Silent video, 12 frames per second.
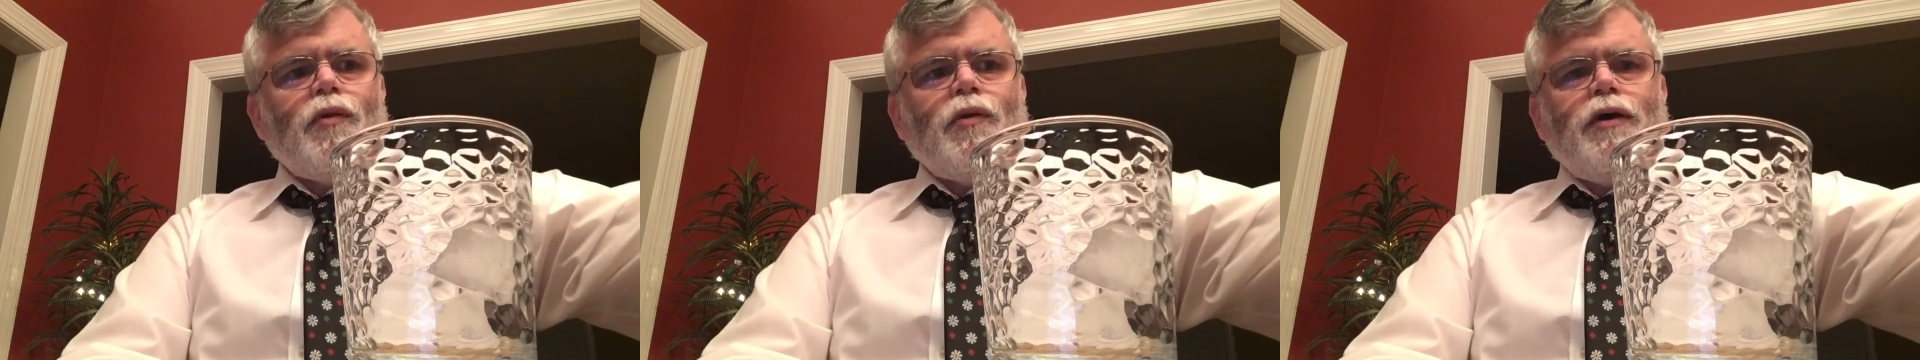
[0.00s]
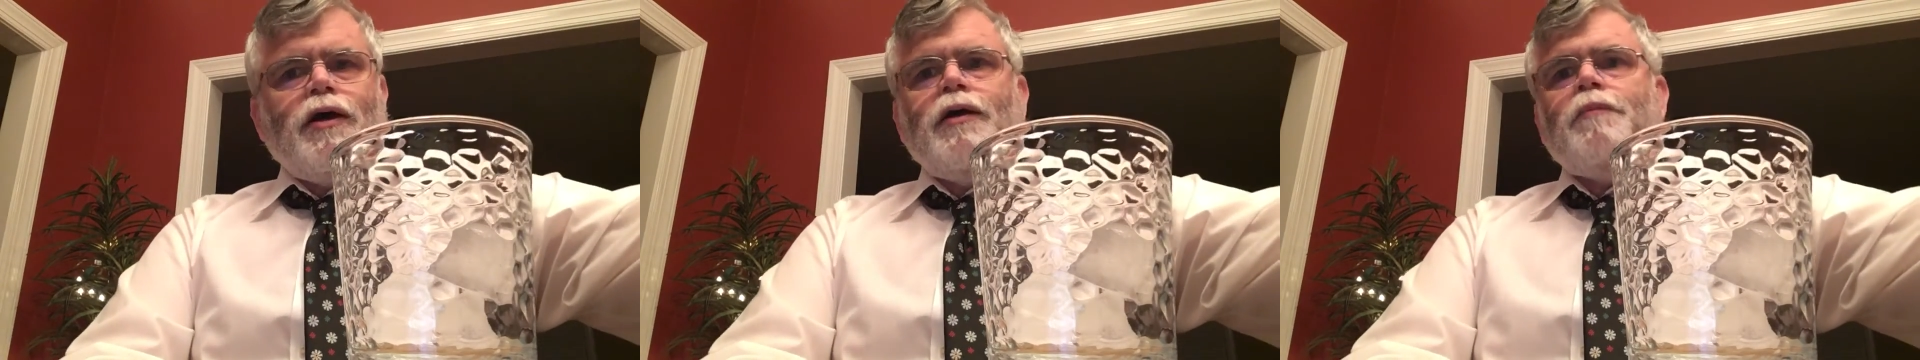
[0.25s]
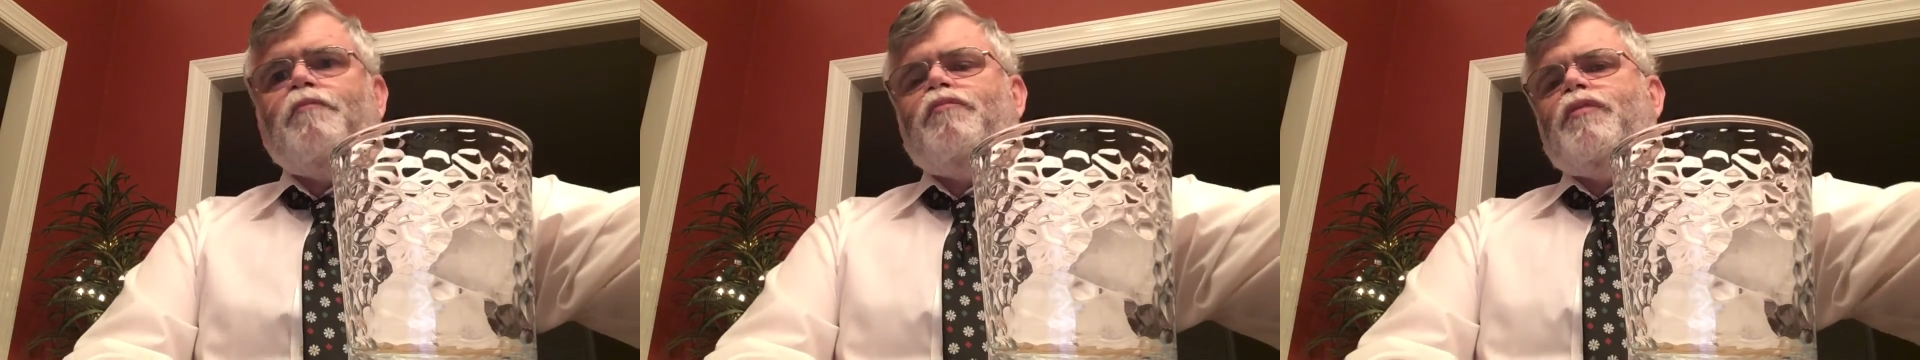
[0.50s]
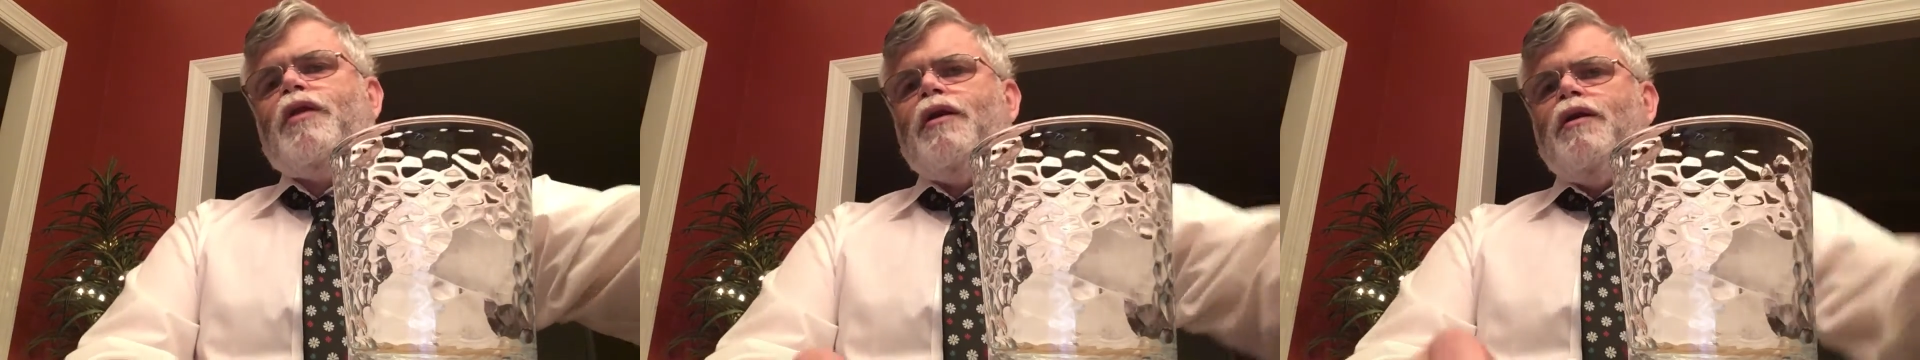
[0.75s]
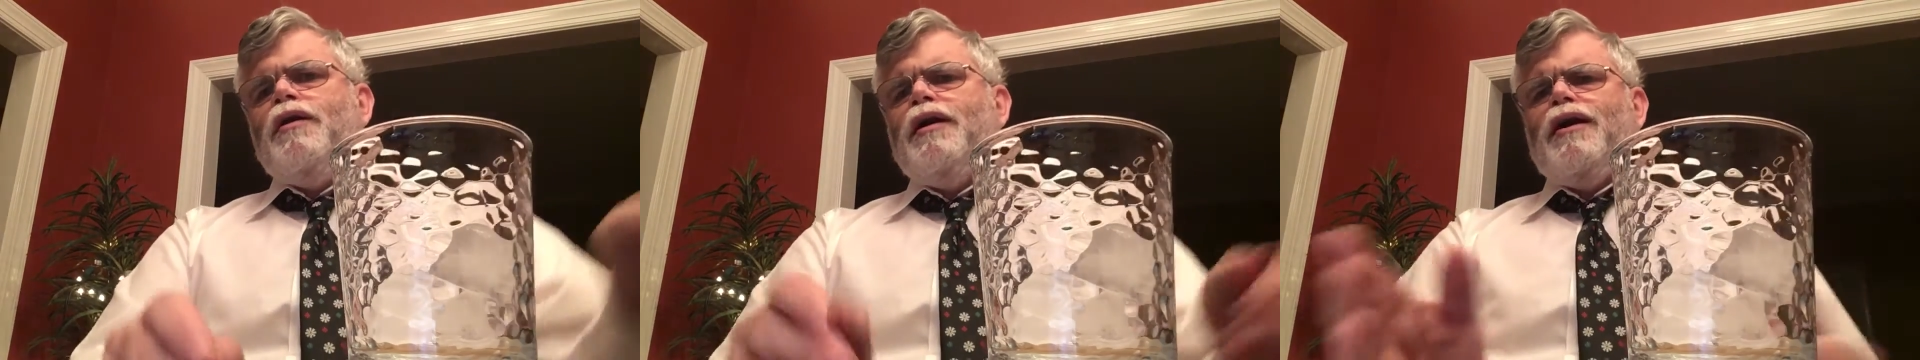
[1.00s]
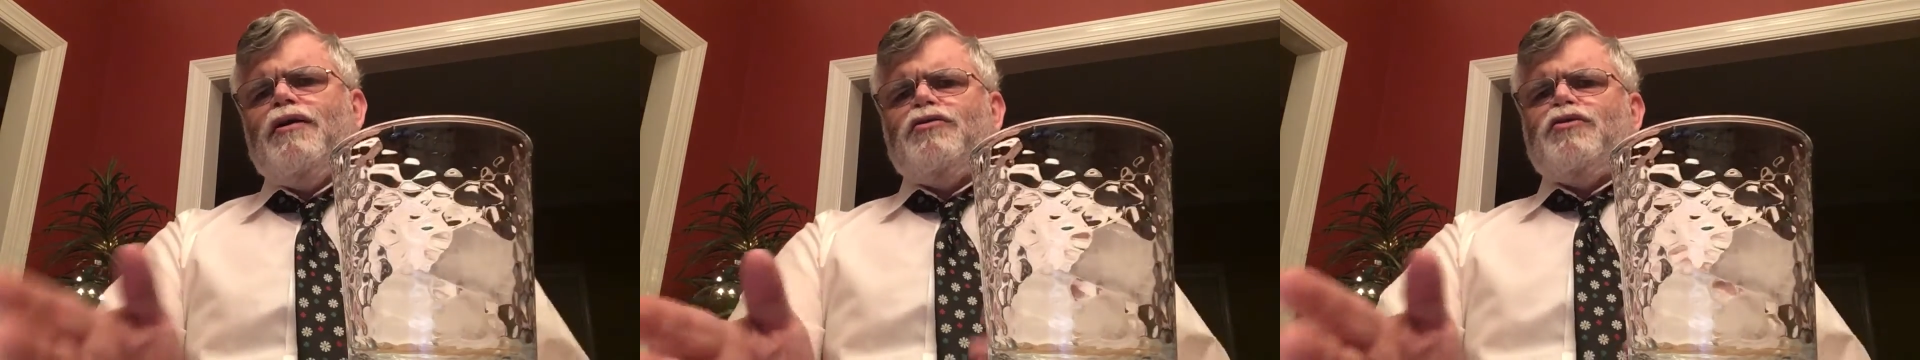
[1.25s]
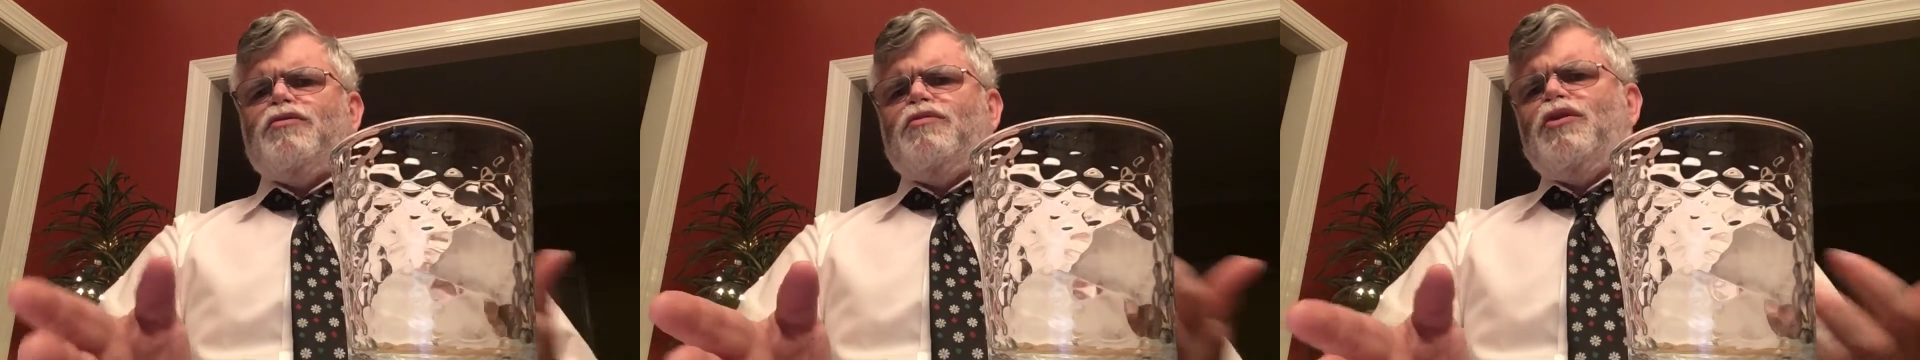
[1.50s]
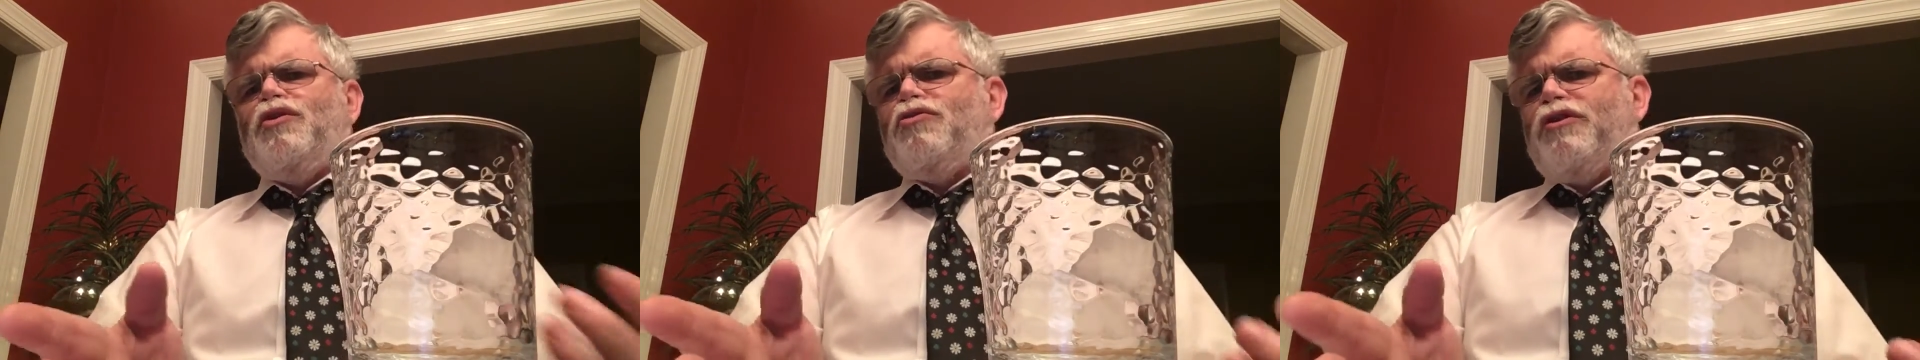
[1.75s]
Okay. Now it's
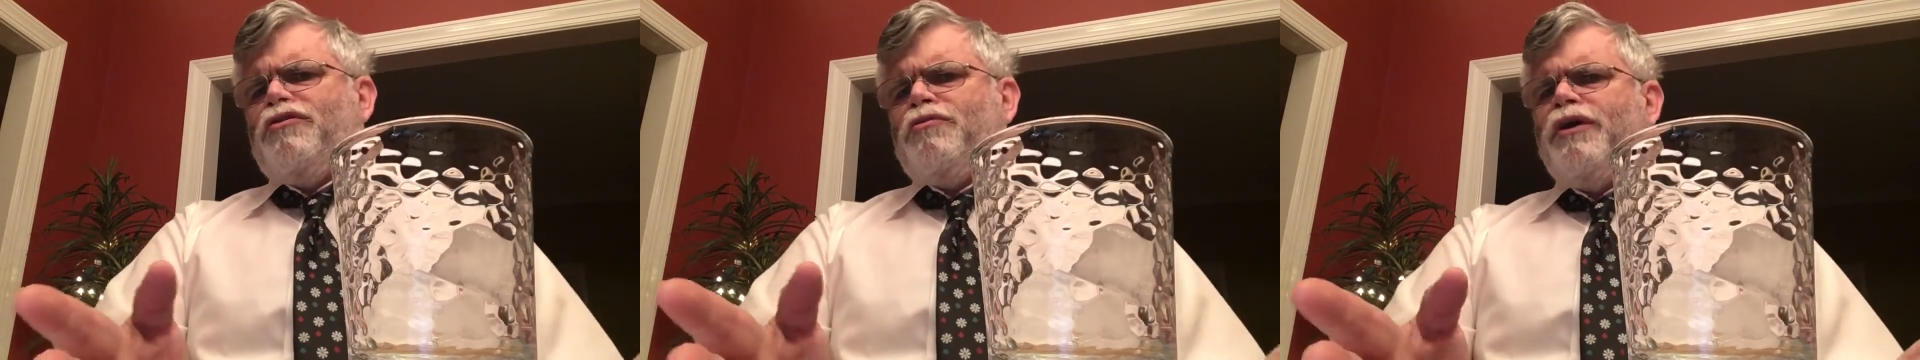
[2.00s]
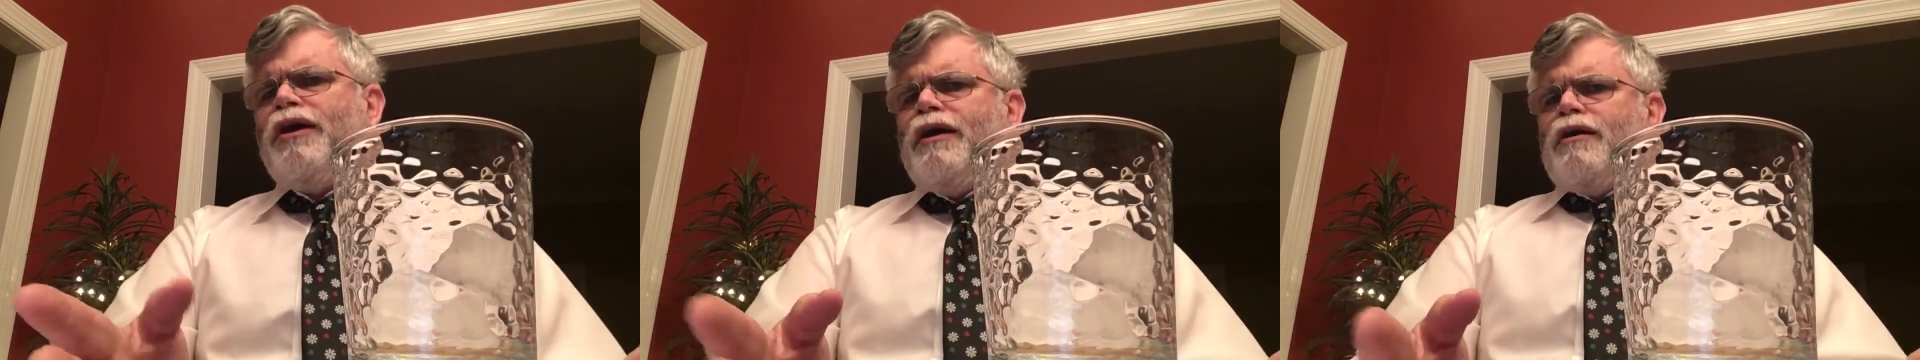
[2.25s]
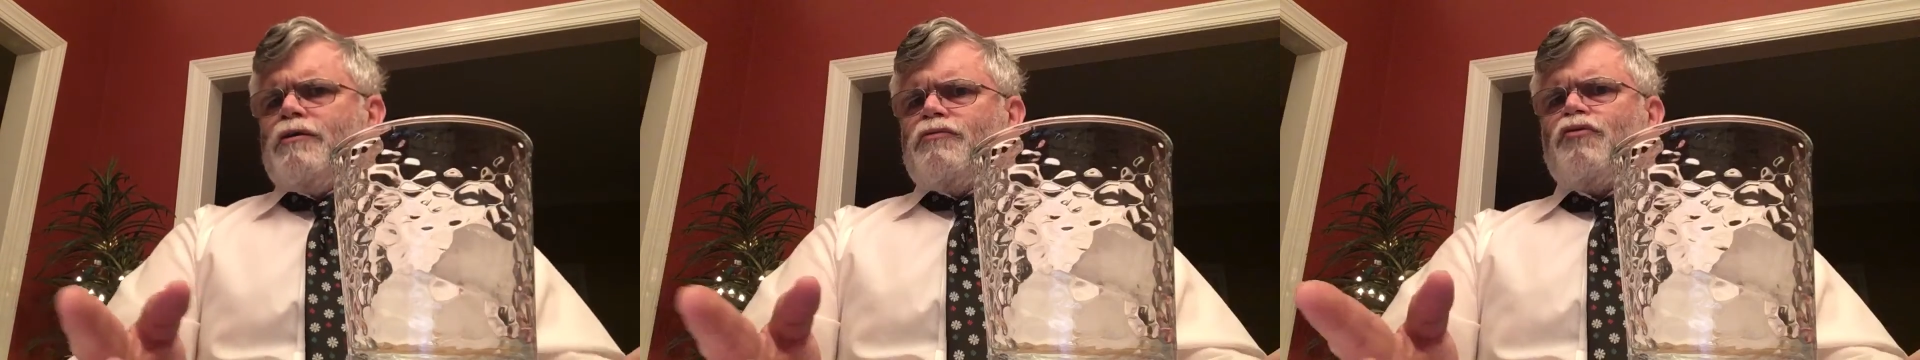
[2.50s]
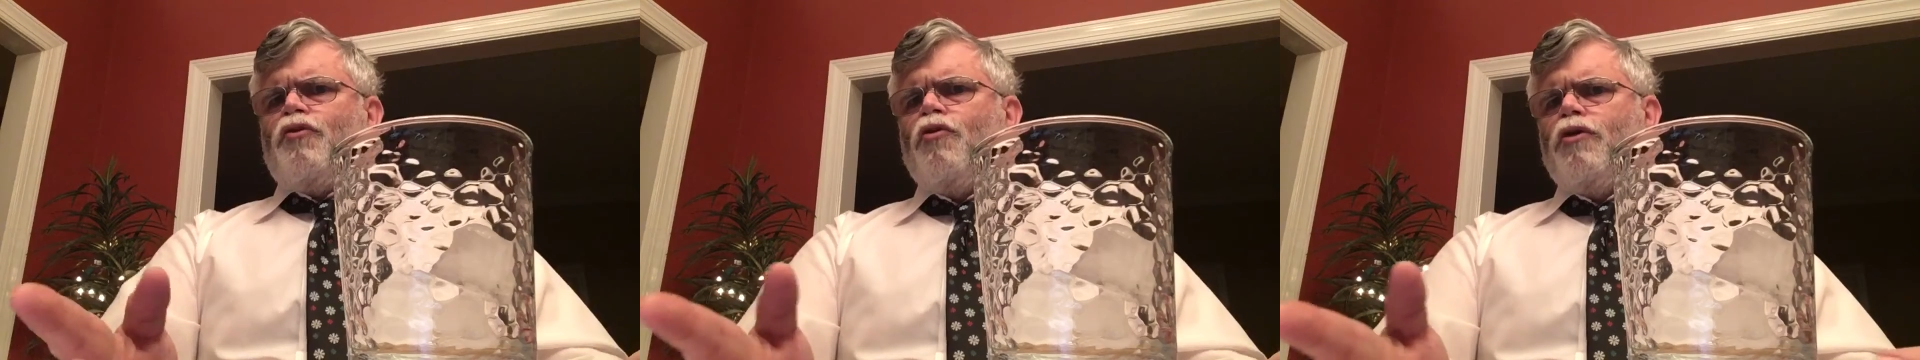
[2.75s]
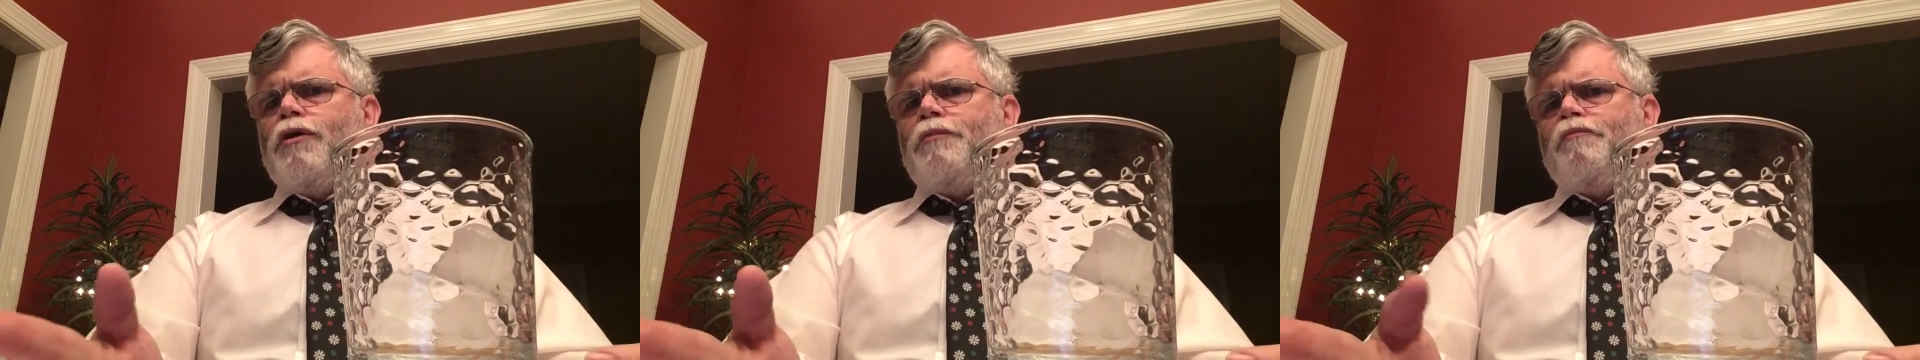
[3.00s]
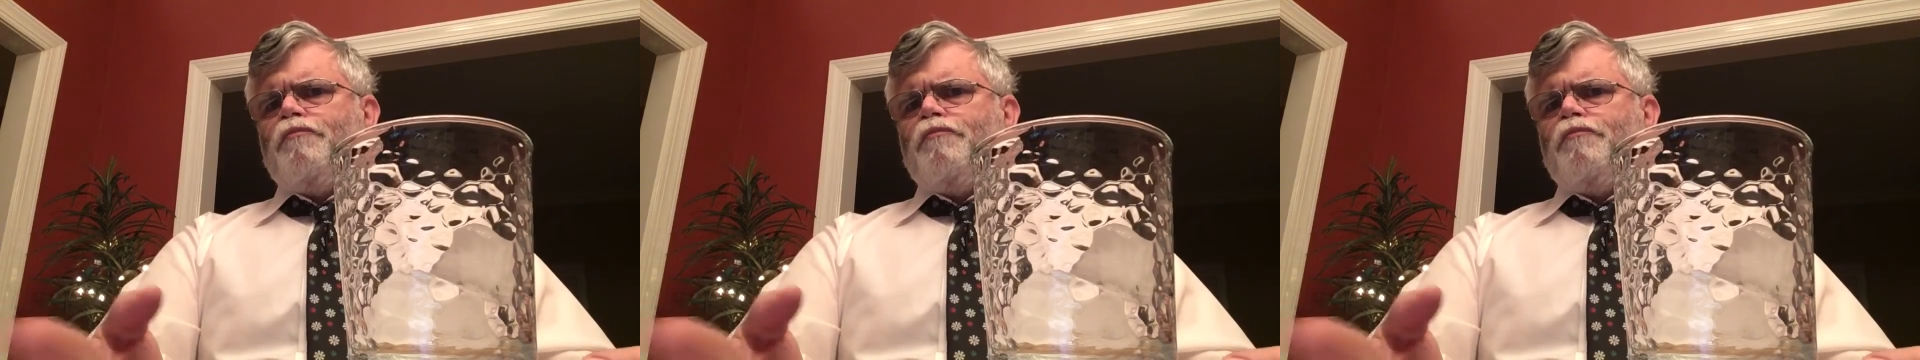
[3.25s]
usually three or four.